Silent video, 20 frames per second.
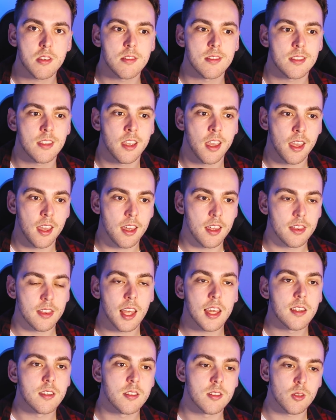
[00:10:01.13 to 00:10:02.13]
because
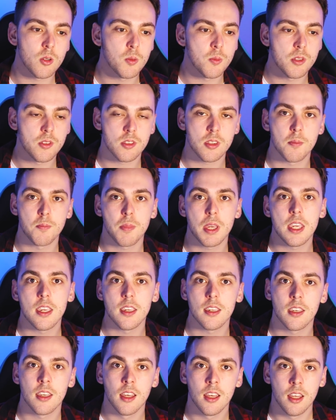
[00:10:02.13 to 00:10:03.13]
that is almost the
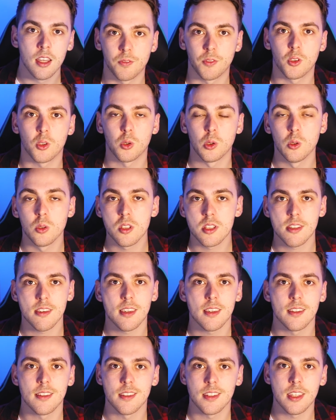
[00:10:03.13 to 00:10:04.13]
peak of
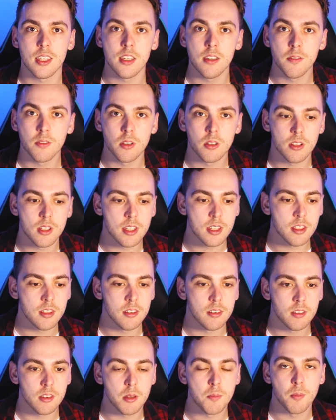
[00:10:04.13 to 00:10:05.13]
cruelty and evil
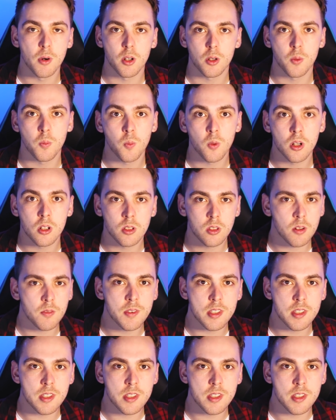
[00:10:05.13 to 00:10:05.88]
in the modern world.